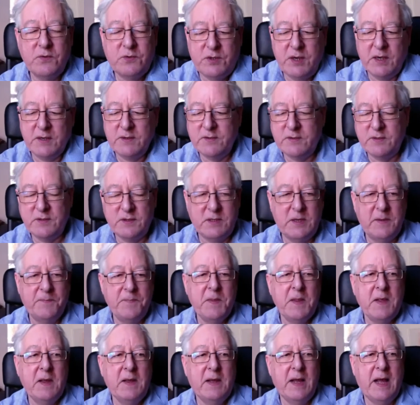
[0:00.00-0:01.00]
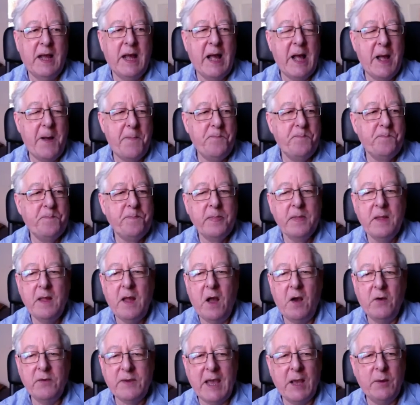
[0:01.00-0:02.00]
just
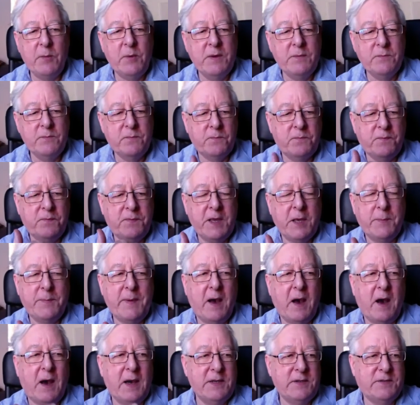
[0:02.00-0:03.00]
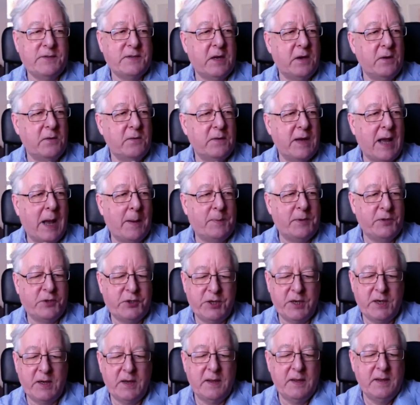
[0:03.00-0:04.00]
okay, when you think about ISO,
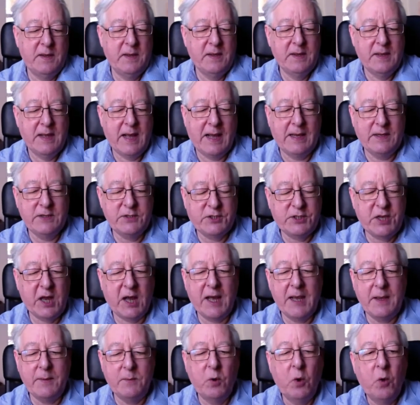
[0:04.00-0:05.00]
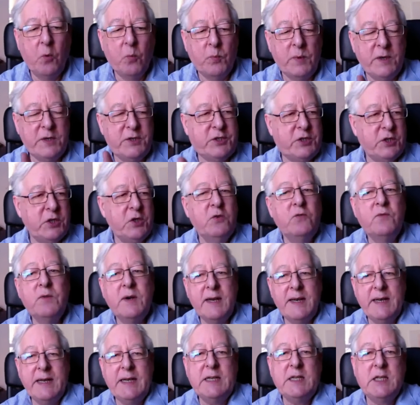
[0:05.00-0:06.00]
aperture, and time, we do
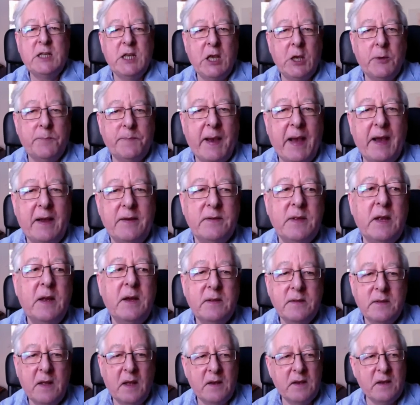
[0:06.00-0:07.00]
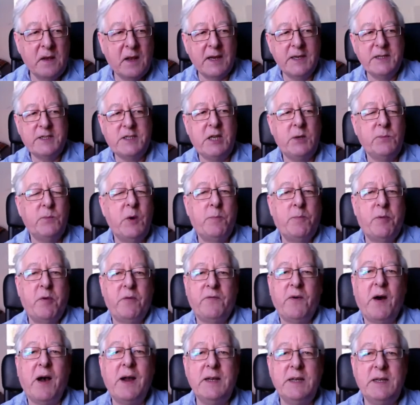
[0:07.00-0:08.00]
really need to think about the lighting we're
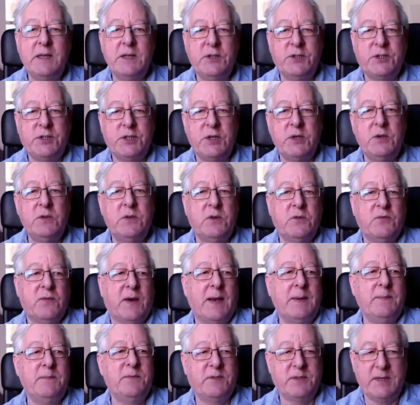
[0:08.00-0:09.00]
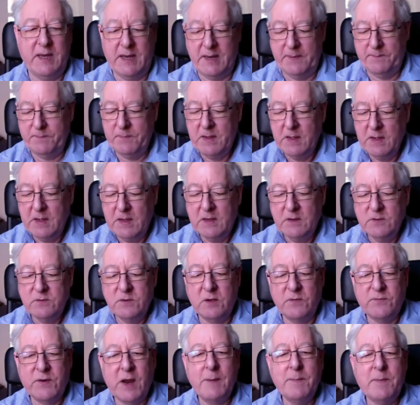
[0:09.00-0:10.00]
providing to the crime scene. So
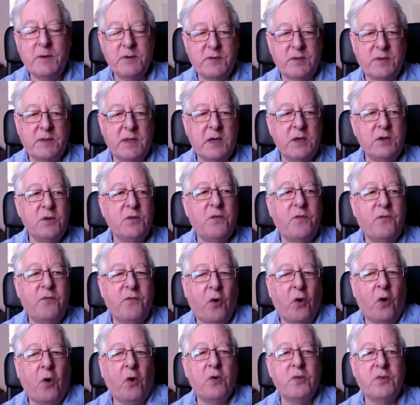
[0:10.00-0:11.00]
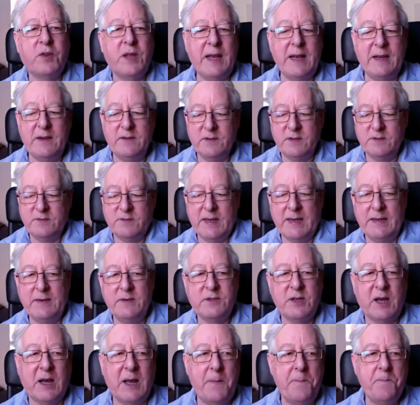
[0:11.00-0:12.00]
it's very much those 4 things at the same
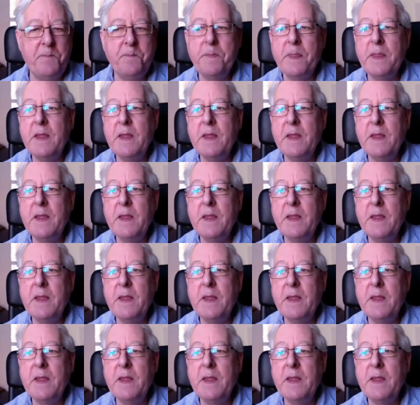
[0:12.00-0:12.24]
time.